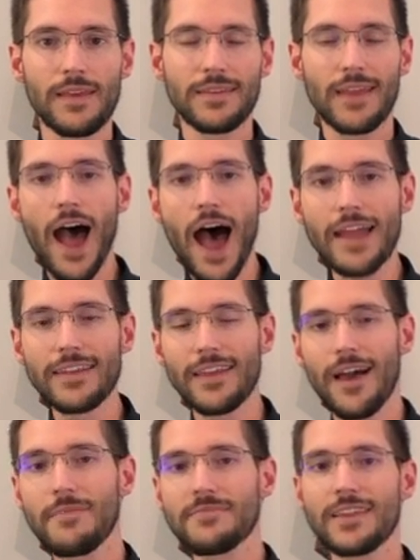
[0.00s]
God
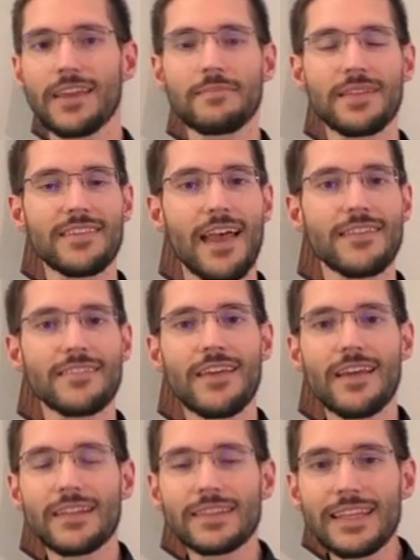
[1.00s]
comes to him and says,
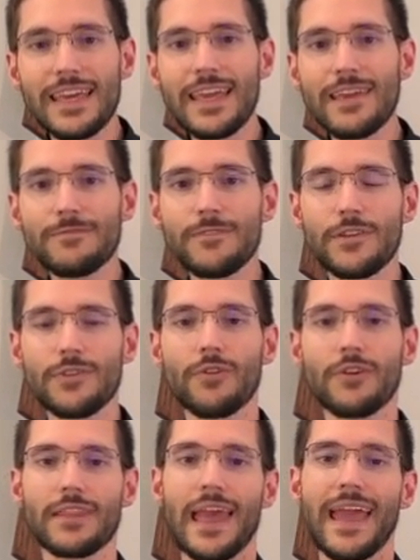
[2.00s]
leave
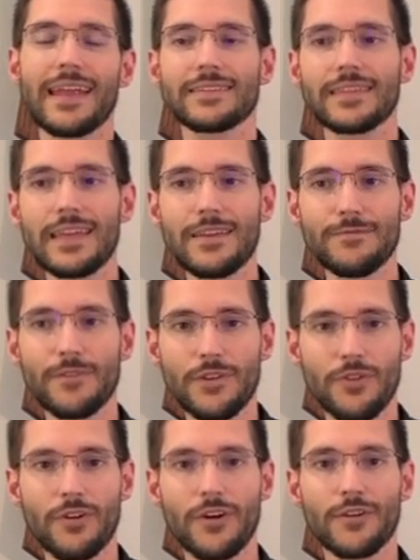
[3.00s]
your land, leave
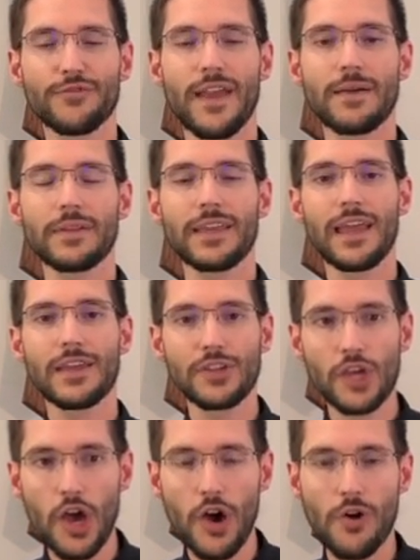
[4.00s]
your family, and
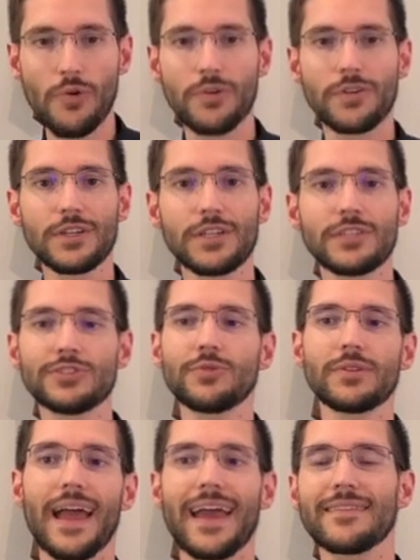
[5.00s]
go to
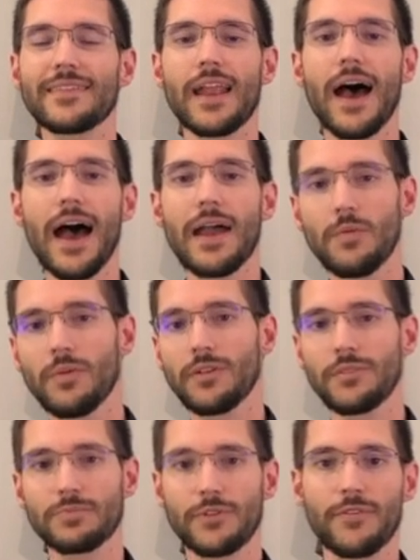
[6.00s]
a land that I
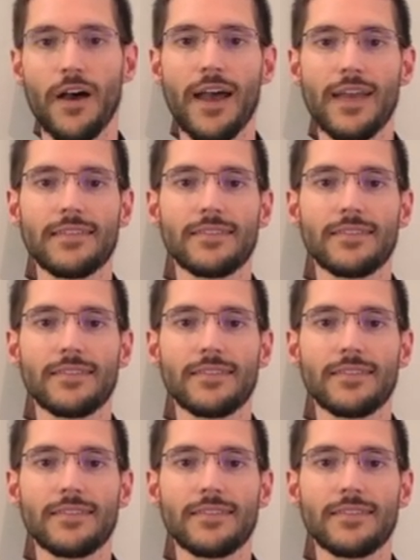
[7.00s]
will provide.